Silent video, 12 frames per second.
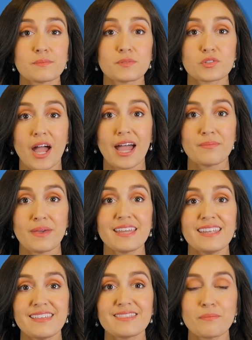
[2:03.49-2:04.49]
subscribe and
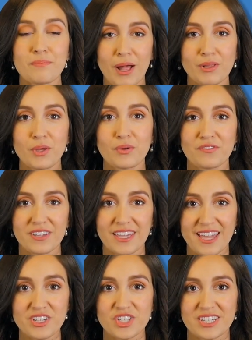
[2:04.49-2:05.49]
hit the bell
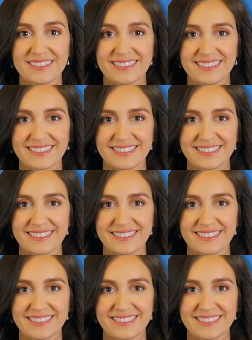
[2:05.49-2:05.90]
notification.